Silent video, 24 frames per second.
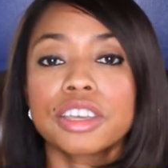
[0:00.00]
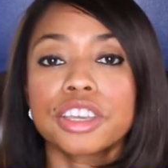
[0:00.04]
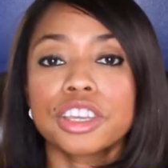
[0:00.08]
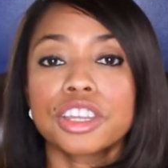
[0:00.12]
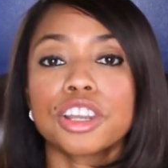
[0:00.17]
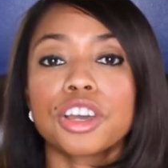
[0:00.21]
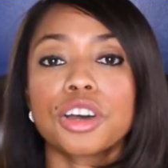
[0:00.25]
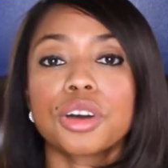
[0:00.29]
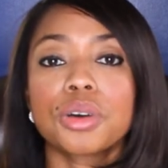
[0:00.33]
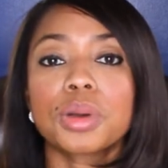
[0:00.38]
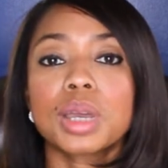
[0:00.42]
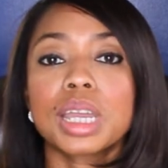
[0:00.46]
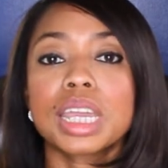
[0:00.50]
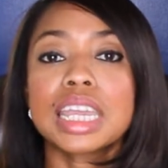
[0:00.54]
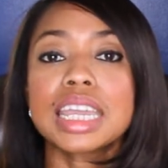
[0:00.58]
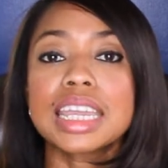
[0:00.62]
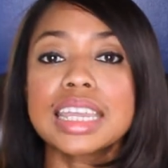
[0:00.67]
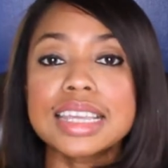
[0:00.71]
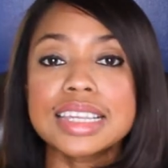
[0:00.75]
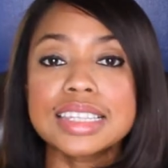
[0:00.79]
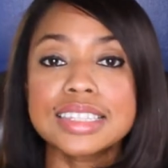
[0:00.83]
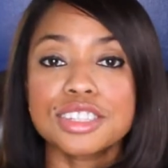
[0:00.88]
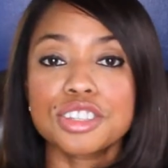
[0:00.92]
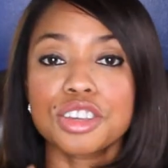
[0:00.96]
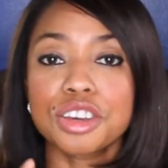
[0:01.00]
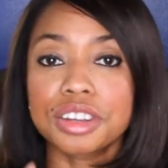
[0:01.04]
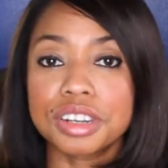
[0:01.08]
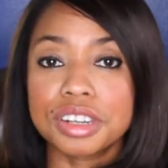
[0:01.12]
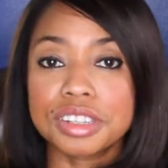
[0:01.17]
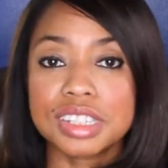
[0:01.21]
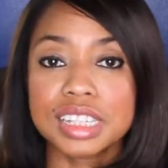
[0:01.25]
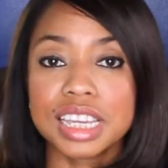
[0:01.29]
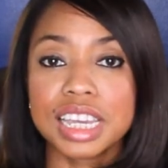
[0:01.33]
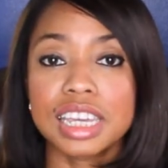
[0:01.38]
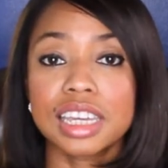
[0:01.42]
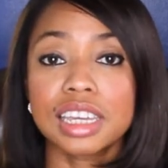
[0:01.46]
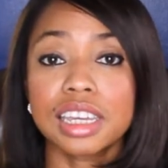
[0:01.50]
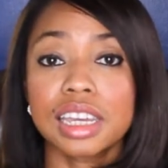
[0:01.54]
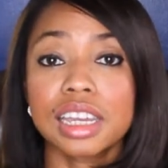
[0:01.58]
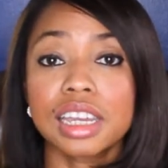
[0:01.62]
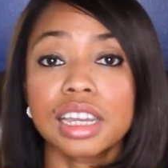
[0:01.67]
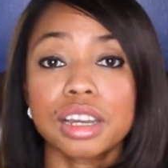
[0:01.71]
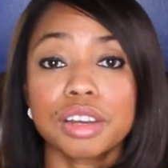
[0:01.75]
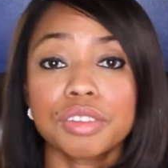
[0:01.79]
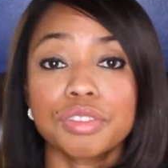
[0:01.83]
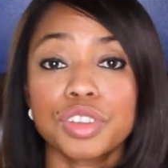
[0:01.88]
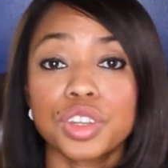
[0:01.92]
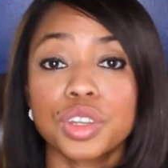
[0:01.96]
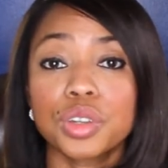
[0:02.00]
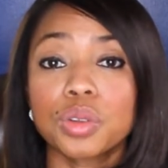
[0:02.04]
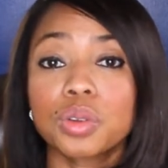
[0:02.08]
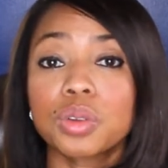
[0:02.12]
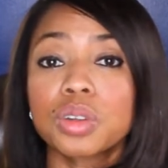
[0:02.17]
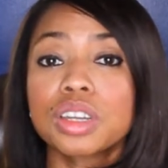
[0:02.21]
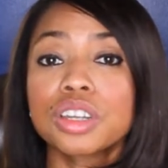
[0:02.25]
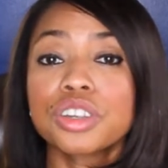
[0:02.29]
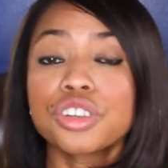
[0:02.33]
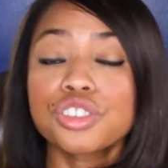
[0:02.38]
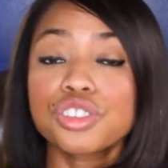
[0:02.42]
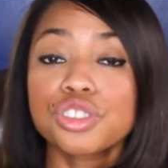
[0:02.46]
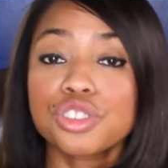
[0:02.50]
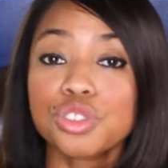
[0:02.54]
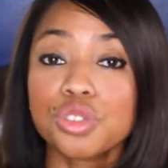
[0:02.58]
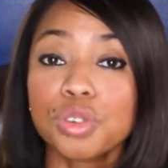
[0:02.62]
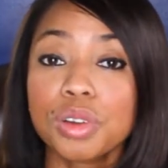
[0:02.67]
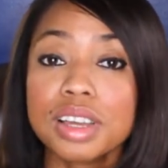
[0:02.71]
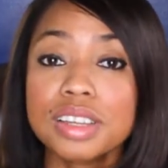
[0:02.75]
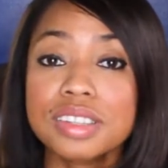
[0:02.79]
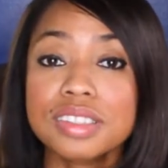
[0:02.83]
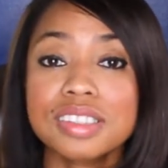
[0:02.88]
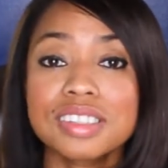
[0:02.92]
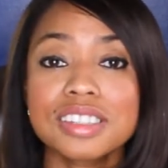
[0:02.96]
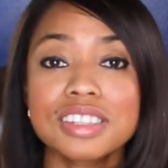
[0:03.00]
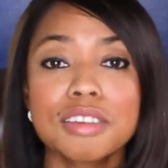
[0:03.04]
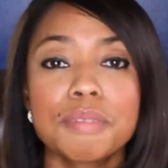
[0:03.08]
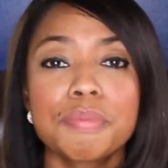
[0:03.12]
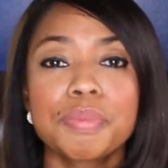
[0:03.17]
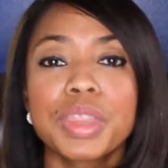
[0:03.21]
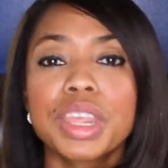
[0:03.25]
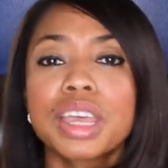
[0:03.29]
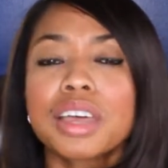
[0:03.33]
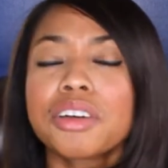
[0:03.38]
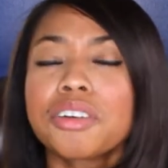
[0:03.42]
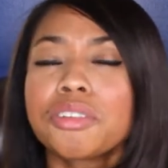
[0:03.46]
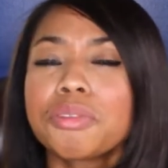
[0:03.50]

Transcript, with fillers: You know, he's going to take care of you. Trust him.